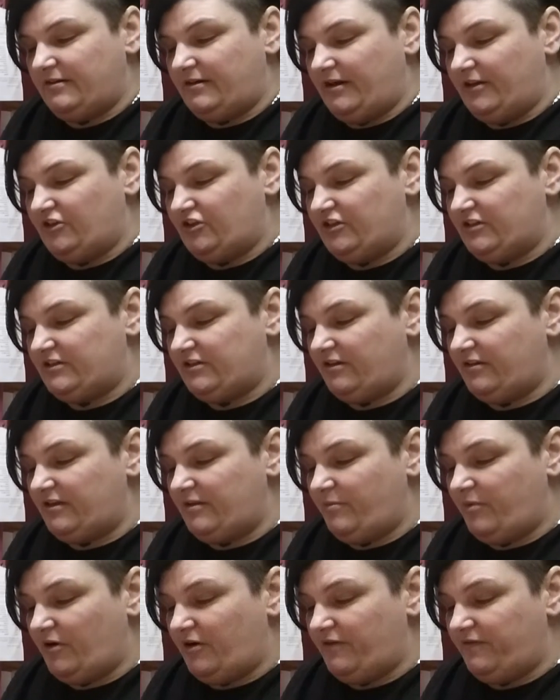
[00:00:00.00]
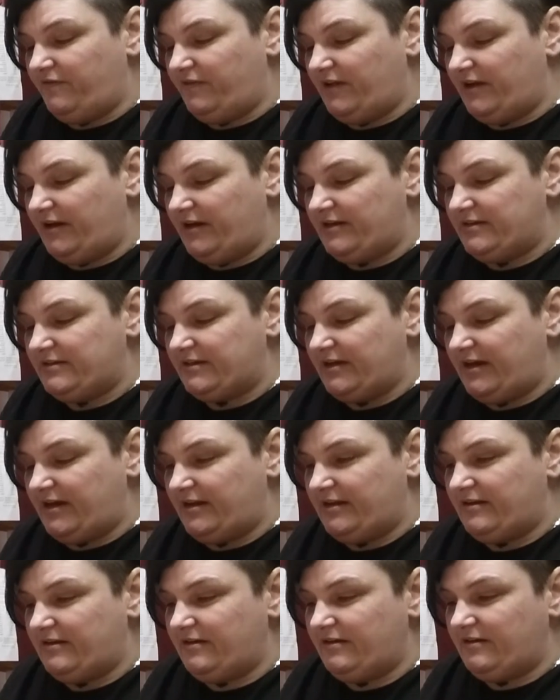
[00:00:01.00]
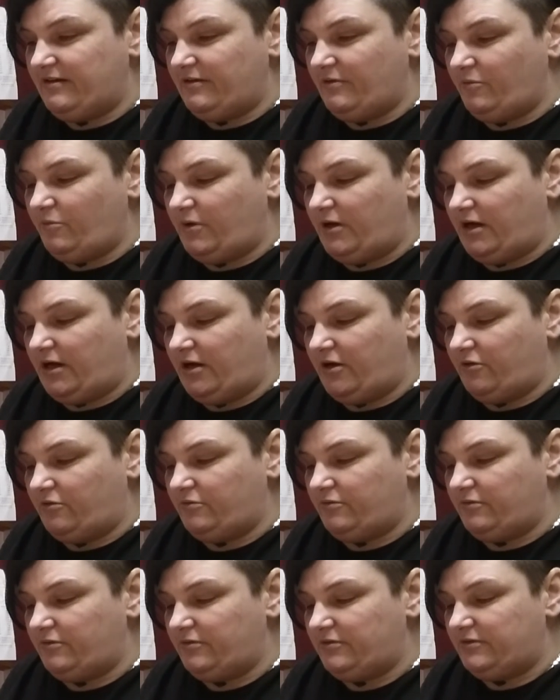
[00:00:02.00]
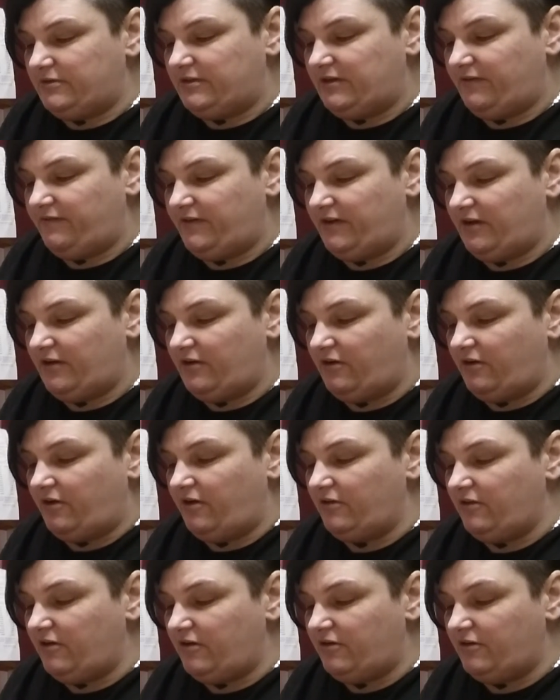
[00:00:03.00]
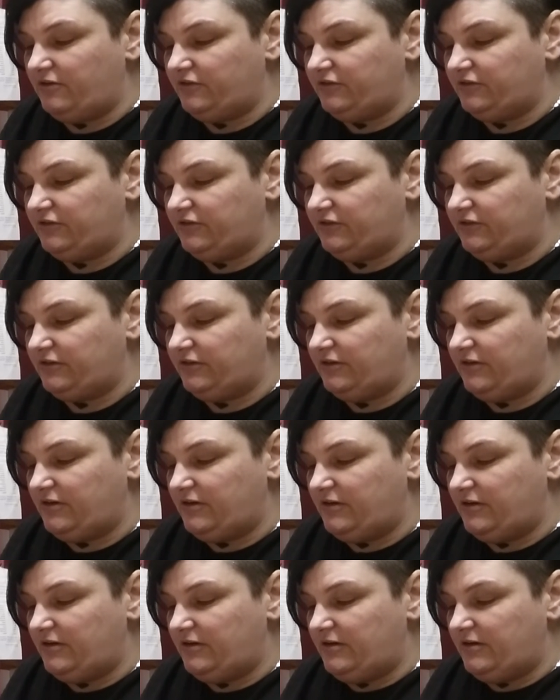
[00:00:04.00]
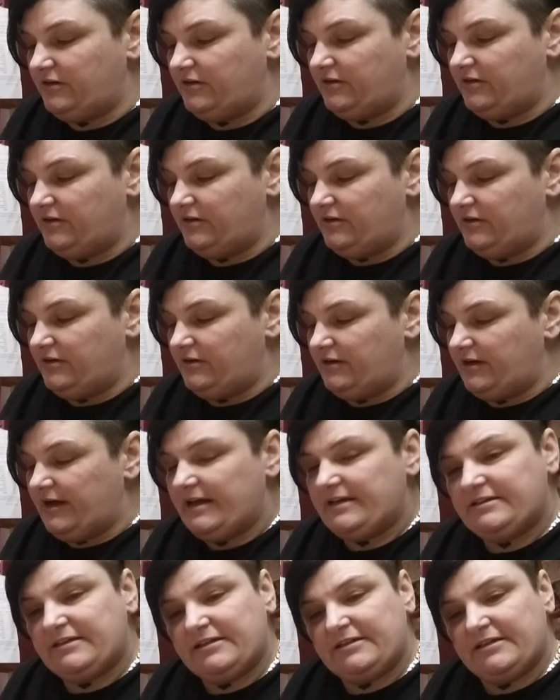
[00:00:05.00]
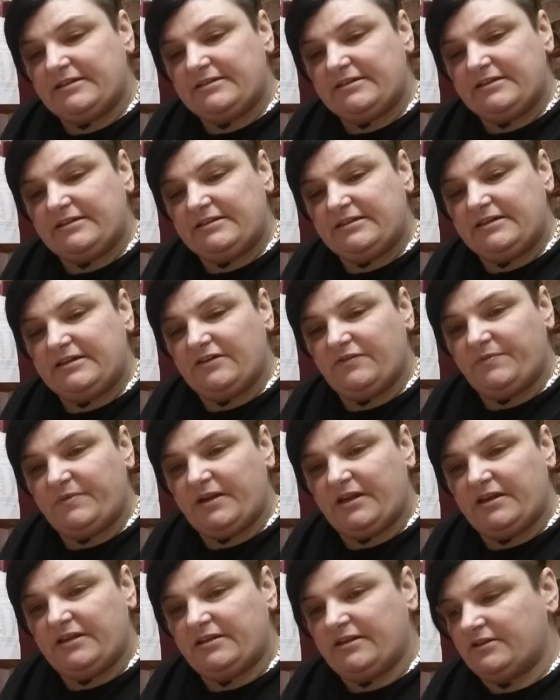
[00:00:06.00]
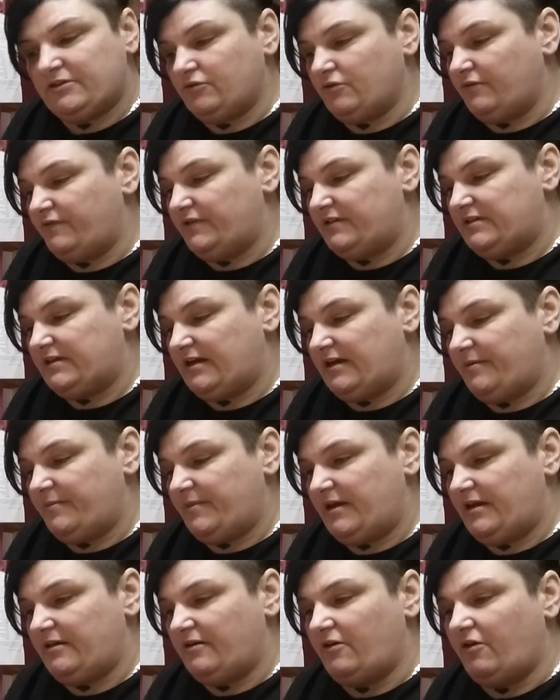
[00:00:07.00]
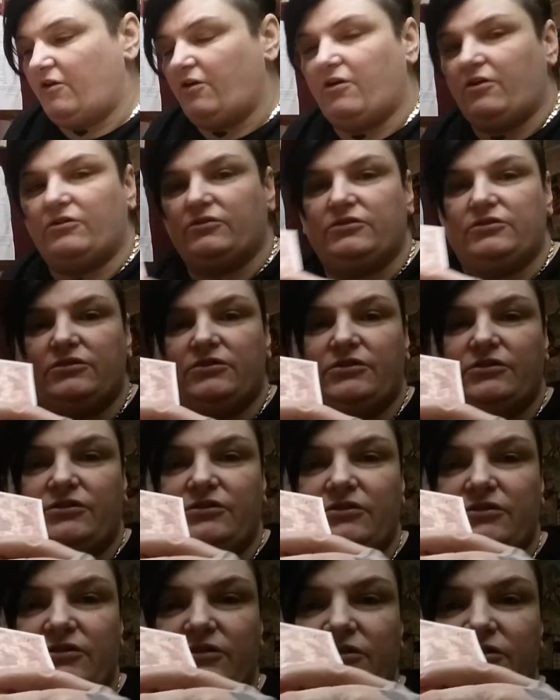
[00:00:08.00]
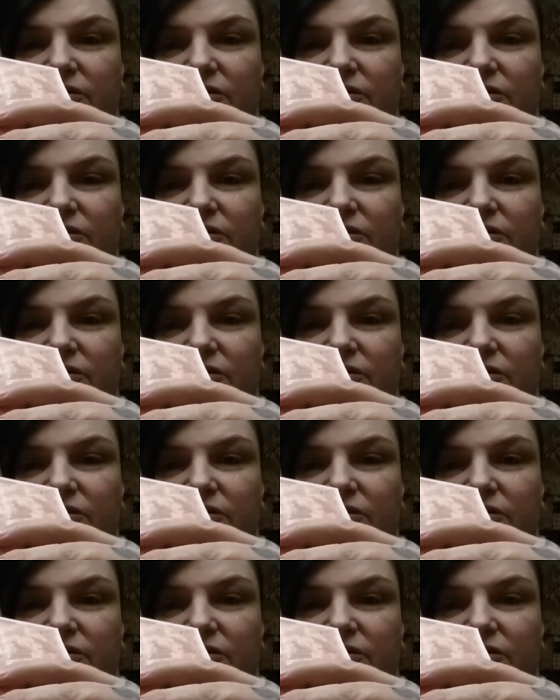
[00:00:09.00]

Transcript: And she's done the butterflies in, wow, different colours. Is this a CD you've printed this off of Tammy? Oh, look.